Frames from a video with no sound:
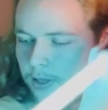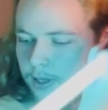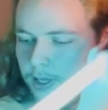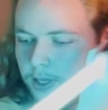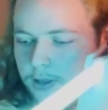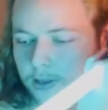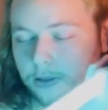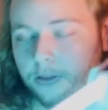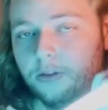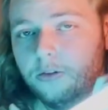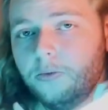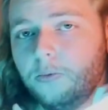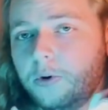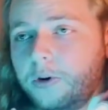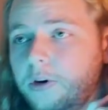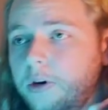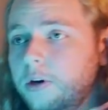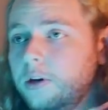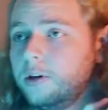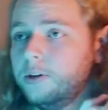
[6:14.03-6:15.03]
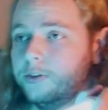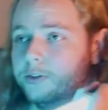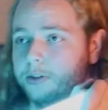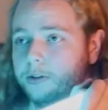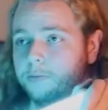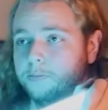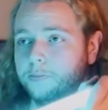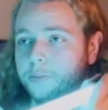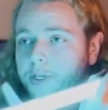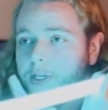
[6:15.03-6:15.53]
And then the other one, it's just a
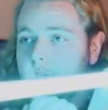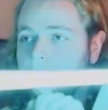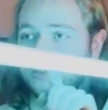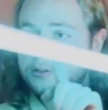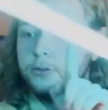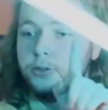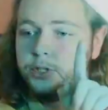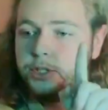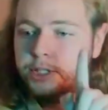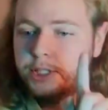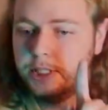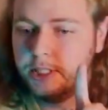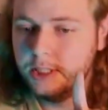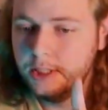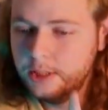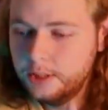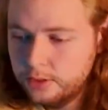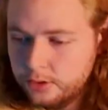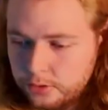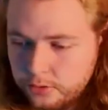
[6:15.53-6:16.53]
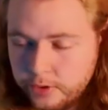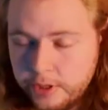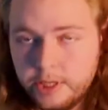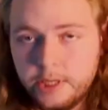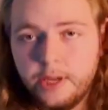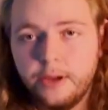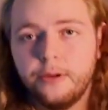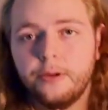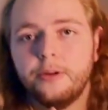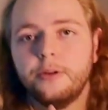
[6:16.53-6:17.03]
big little C straight
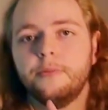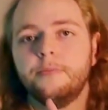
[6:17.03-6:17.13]
down.